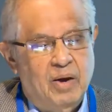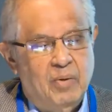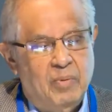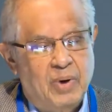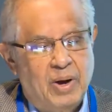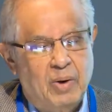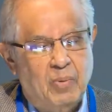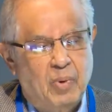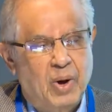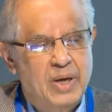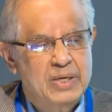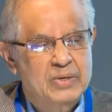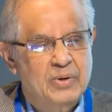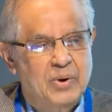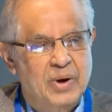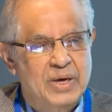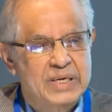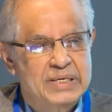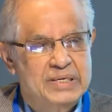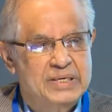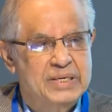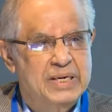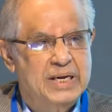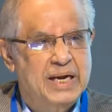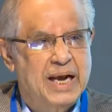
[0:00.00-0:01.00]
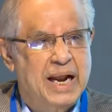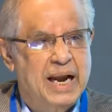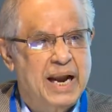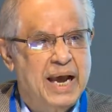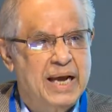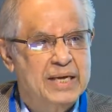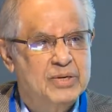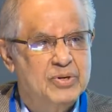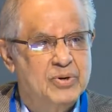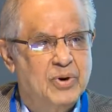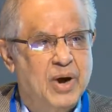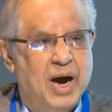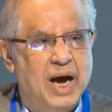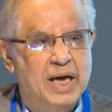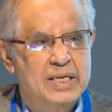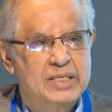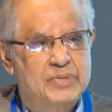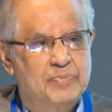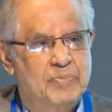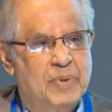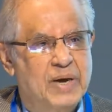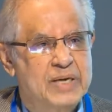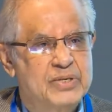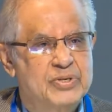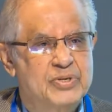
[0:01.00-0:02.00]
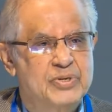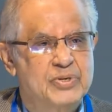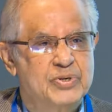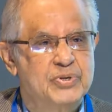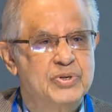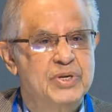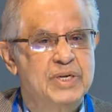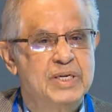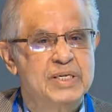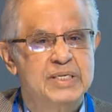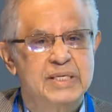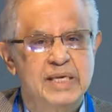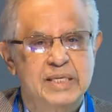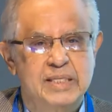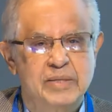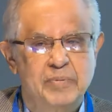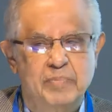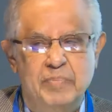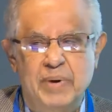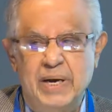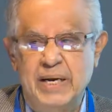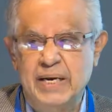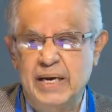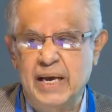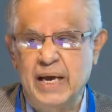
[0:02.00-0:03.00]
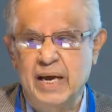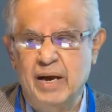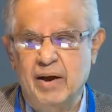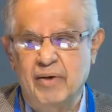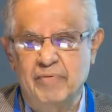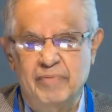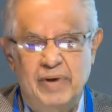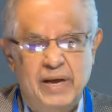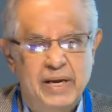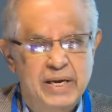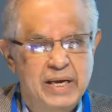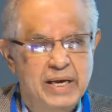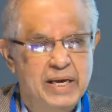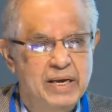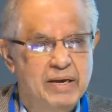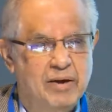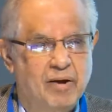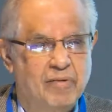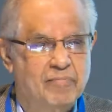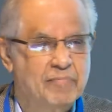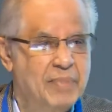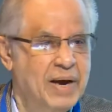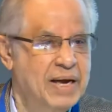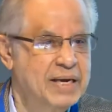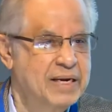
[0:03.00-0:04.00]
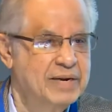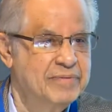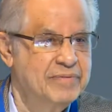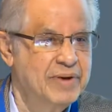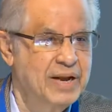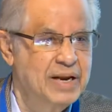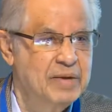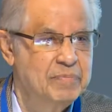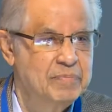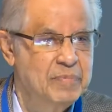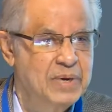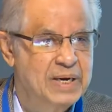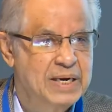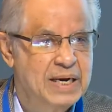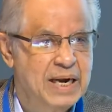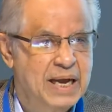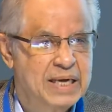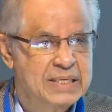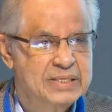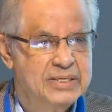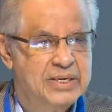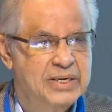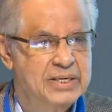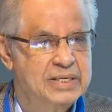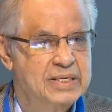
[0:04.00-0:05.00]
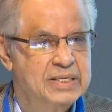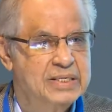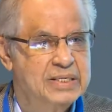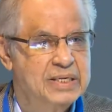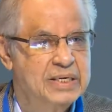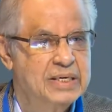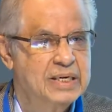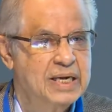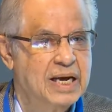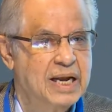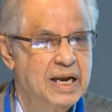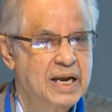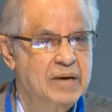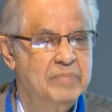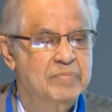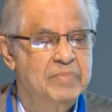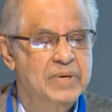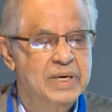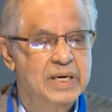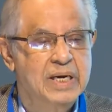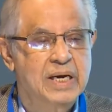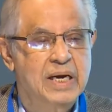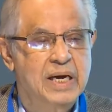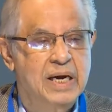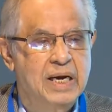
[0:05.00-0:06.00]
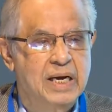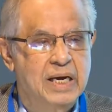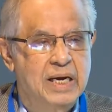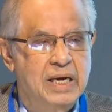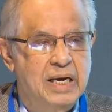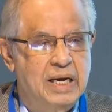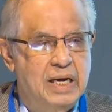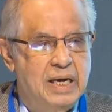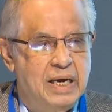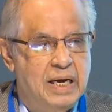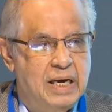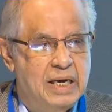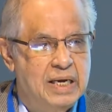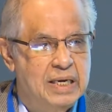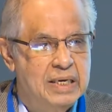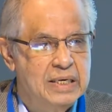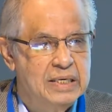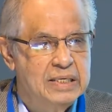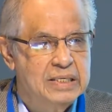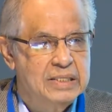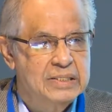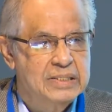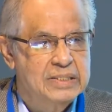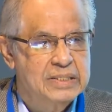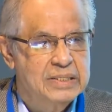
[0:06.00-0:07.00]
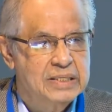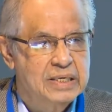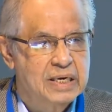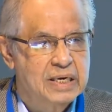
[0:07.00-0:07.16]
Well, one question I like to ask my students at the beginning of any of my development lectures in Columbia is